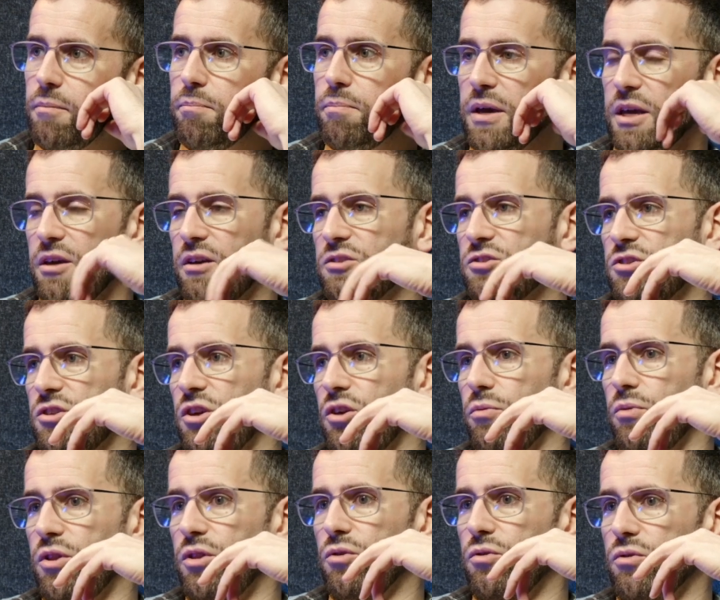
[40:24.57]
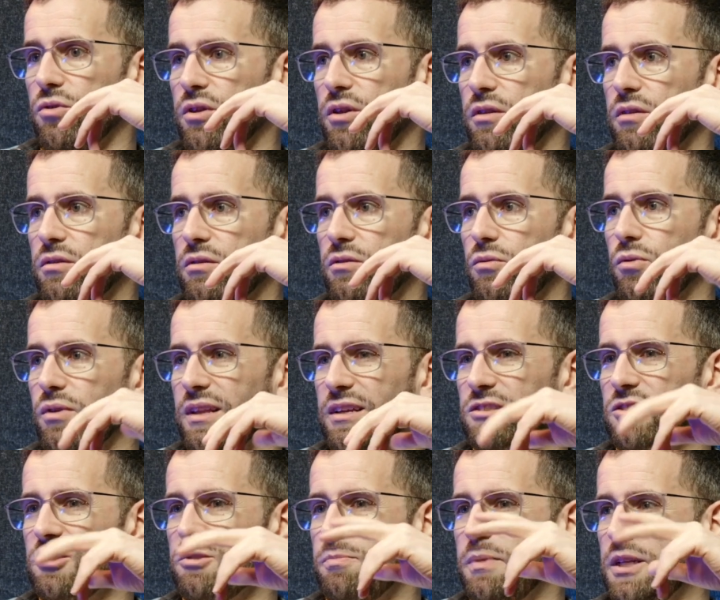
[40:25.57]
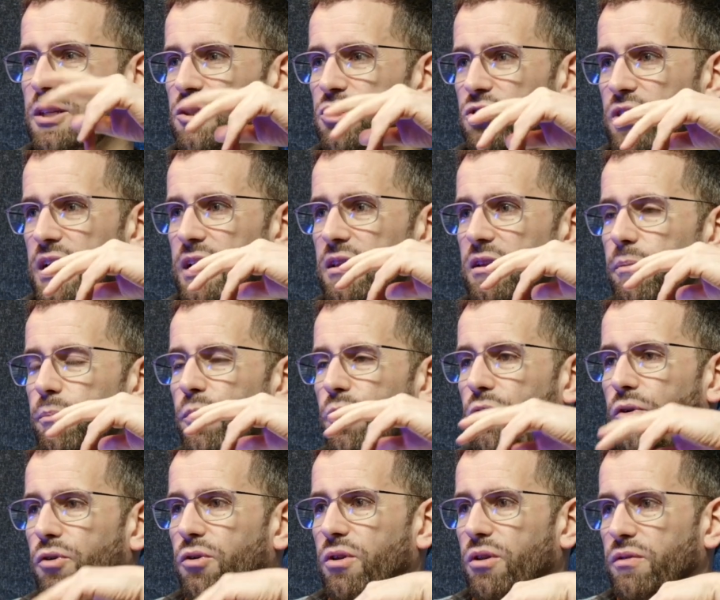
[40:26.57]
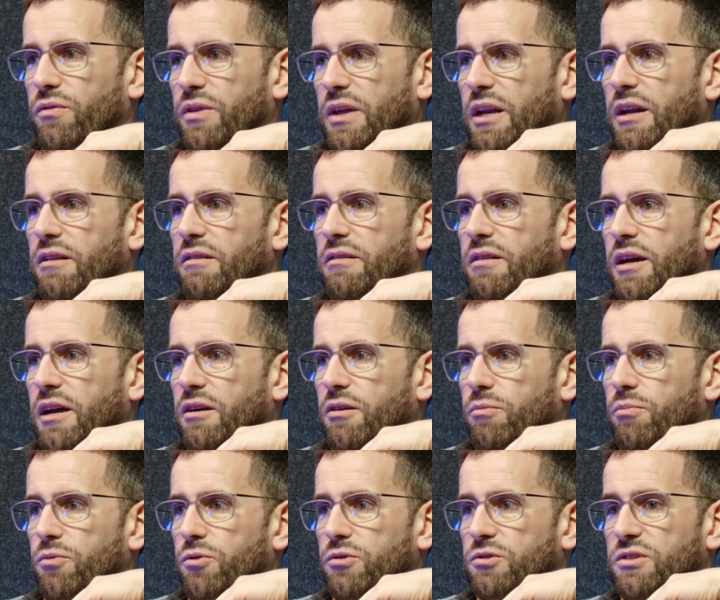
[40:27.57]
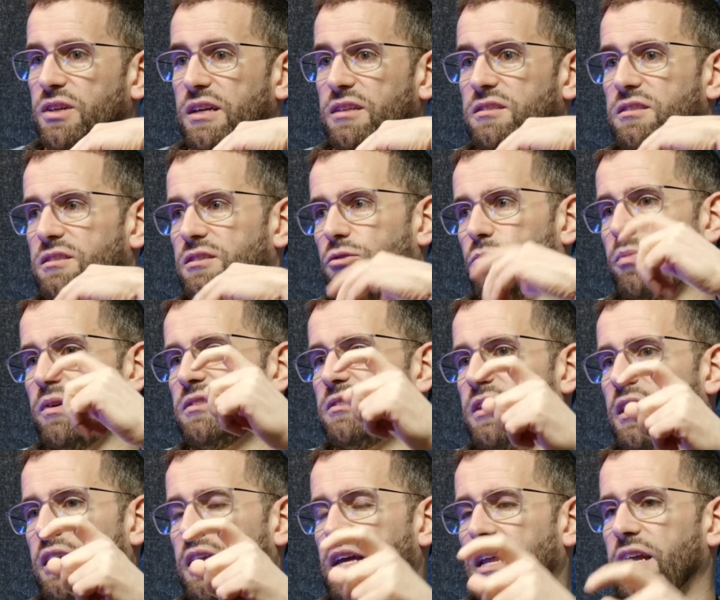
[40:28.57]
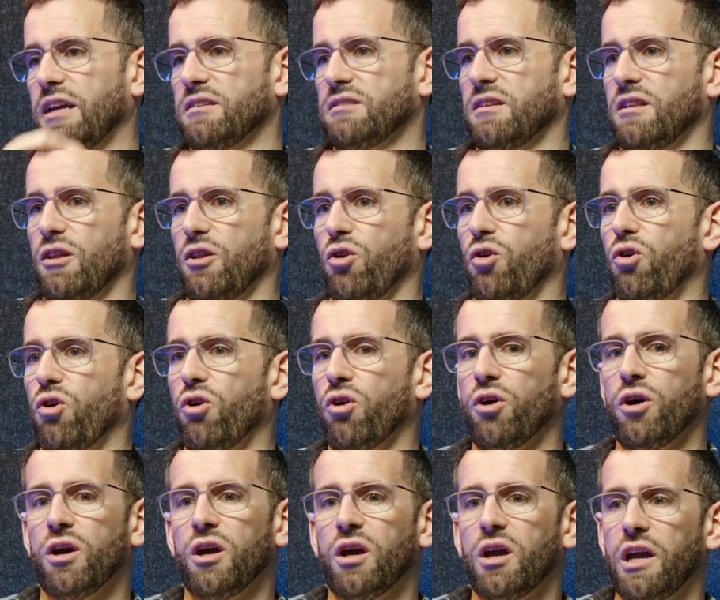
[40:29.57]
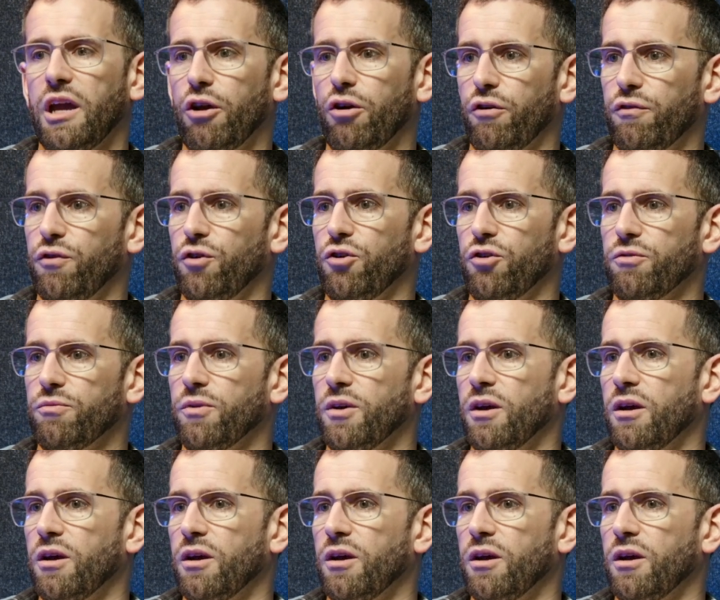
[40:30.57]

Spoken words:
because you would know that, well, this has been trained upon all of their internal processes, and there'll be certain areas of the law, if you're